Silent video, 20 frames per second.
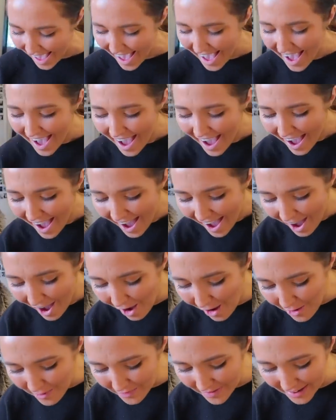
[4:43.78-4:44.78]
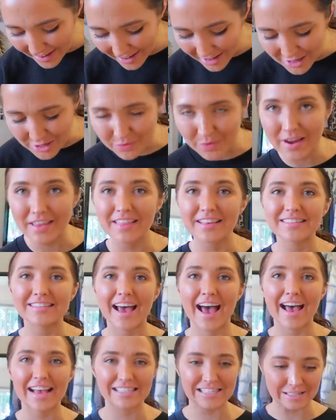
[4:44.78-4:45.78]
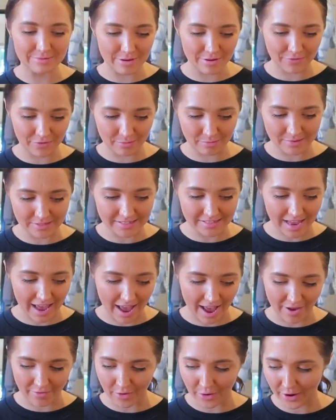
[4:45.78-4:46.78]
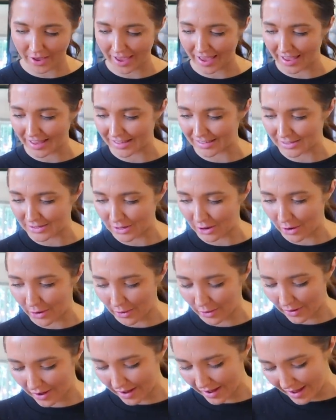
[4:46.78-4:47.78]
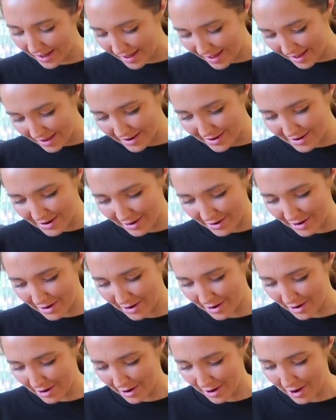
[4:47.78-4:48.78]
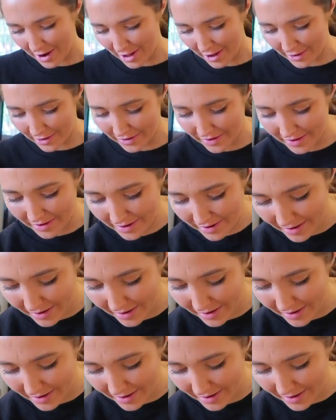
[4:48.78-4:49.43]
oh my gosh, wait, this has to be from Sav. Okay, so, no, no, no, no, no,